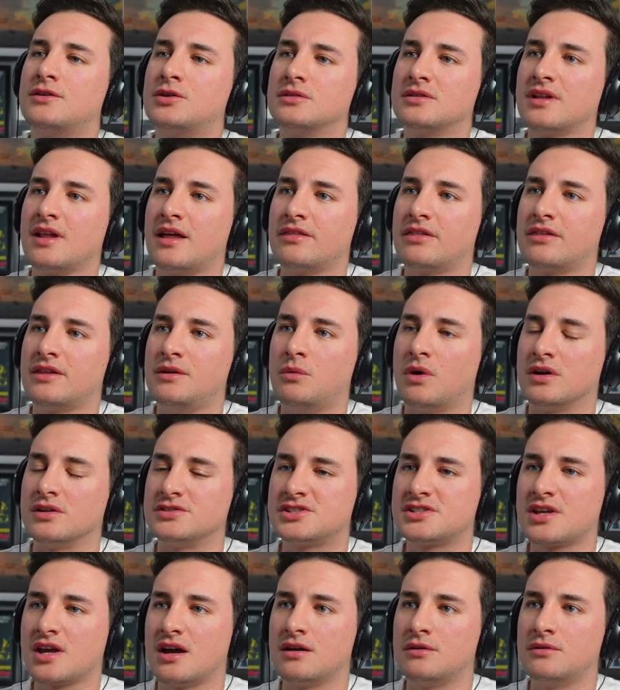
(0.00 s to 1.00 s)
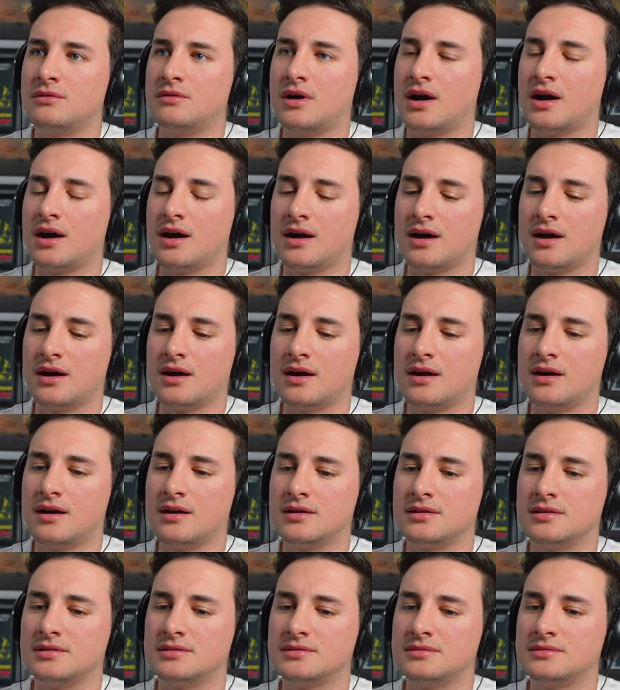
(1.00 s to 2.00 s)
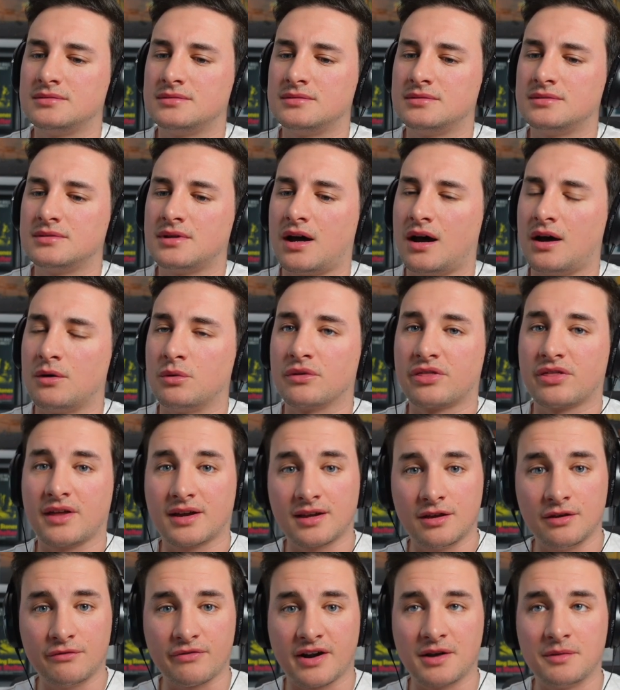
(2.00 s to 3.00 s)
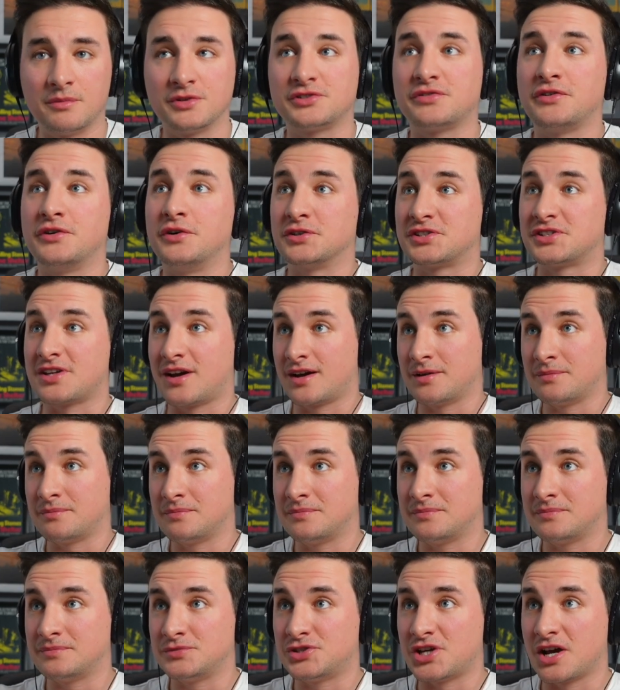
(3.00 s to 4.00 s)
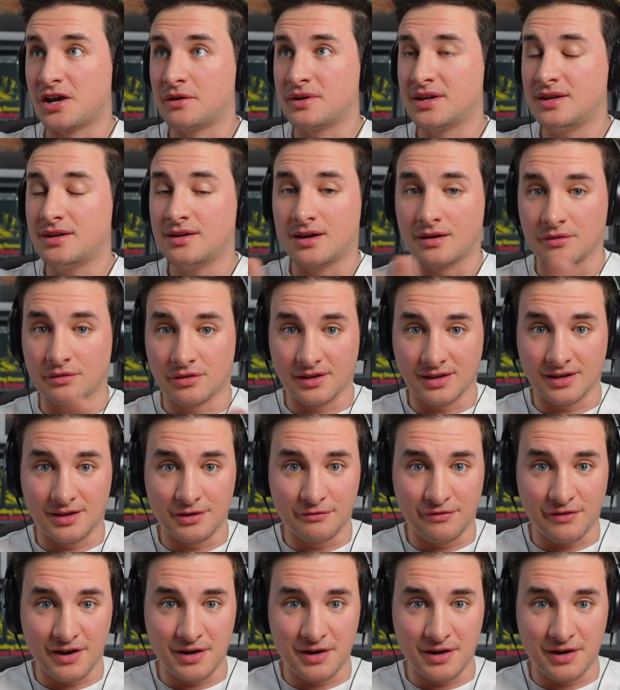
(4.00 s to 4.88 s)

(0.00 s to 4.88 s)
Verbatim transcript: lengthy one. So uh, I will thank you very much for your time, Joey. I'll thank you very